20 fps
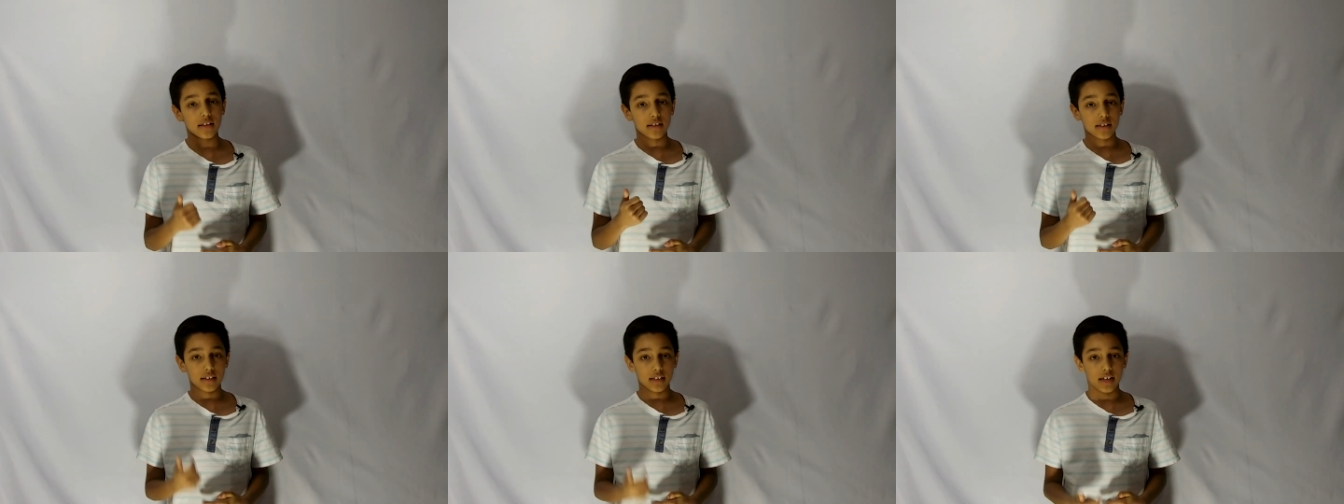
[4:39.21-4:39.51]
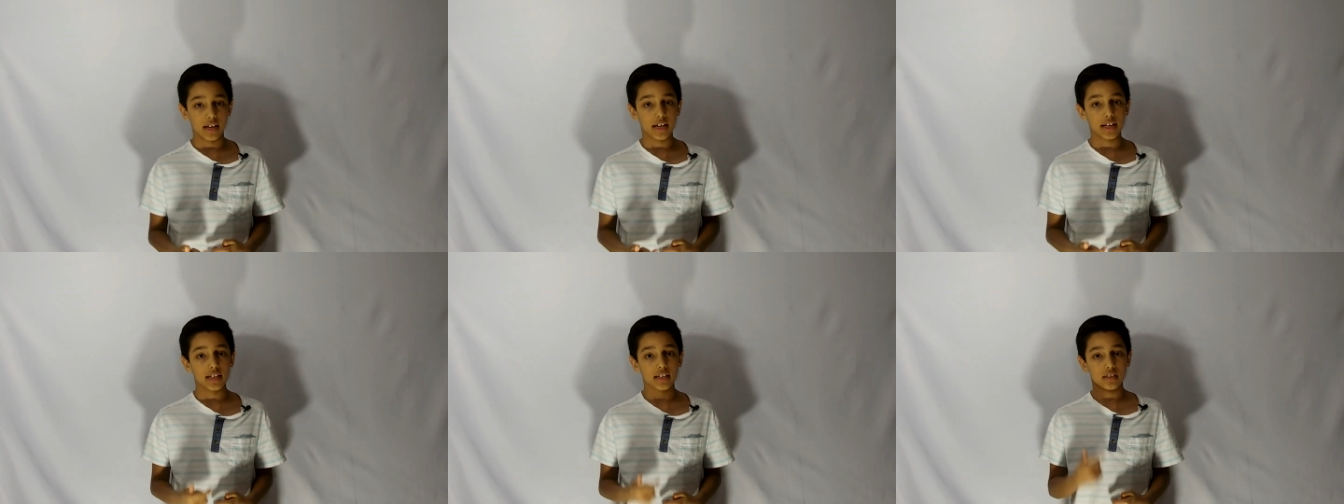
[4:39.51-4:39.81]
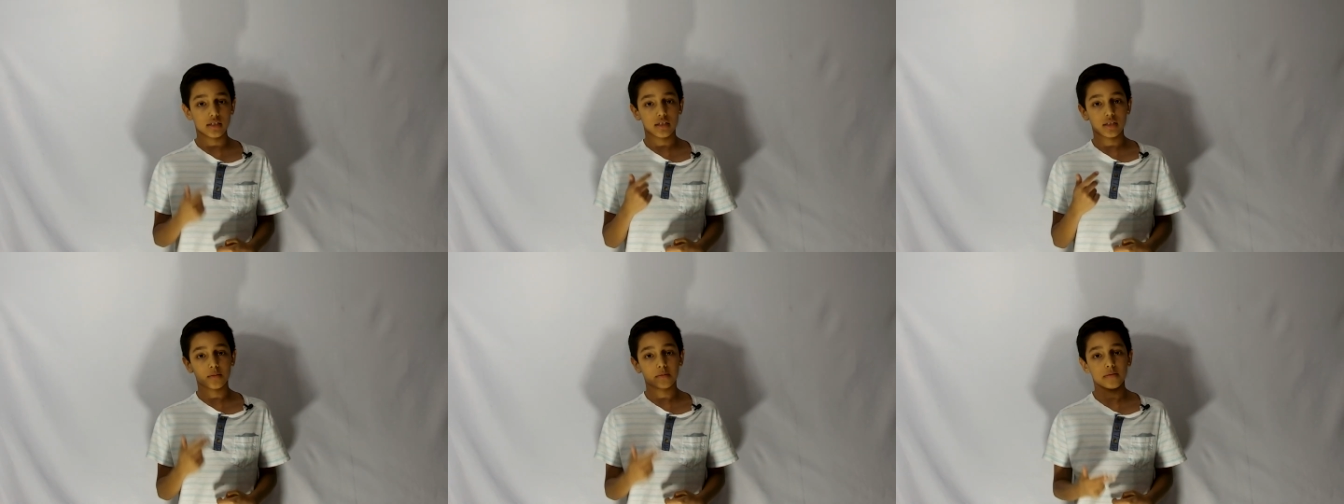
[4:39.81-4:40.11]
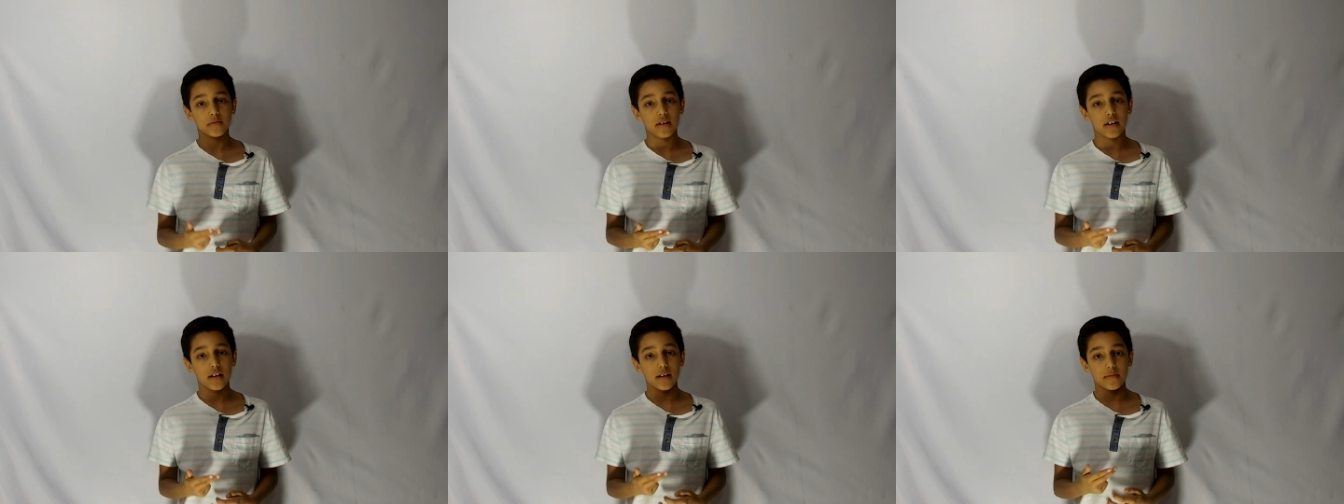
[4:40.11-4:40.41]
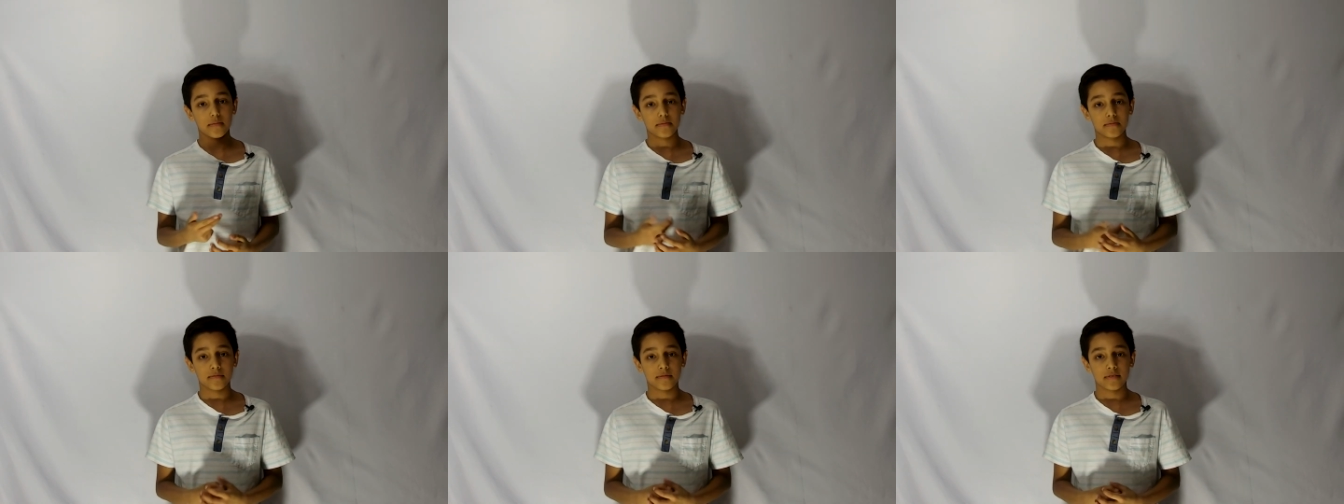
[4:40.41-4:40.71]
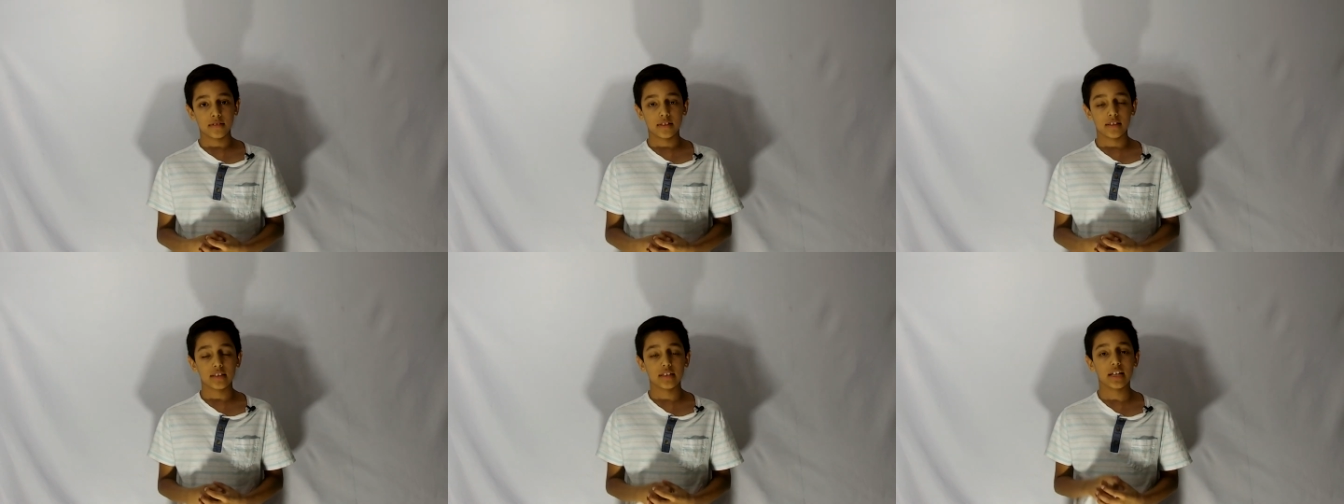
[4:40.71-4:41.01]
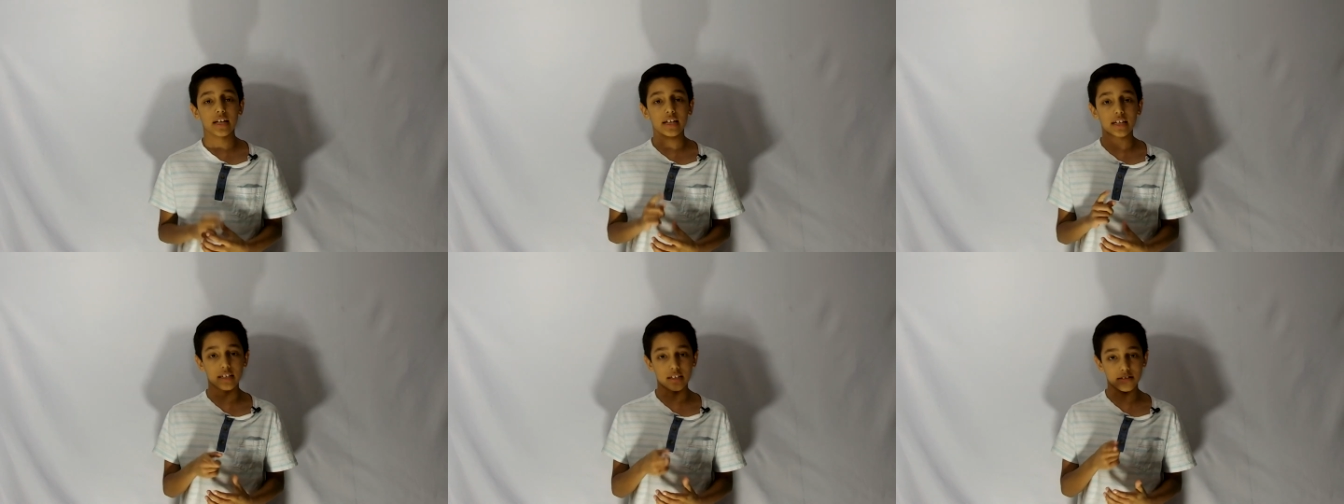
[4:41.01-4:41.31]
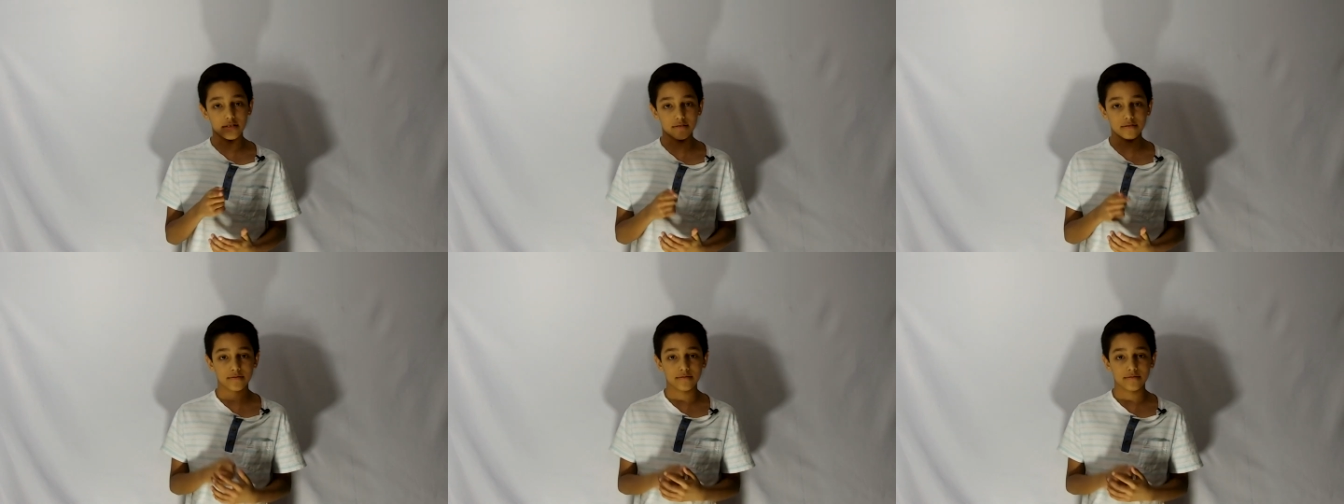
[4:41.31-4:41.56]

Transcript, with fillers: like, and subscribe. Thank you.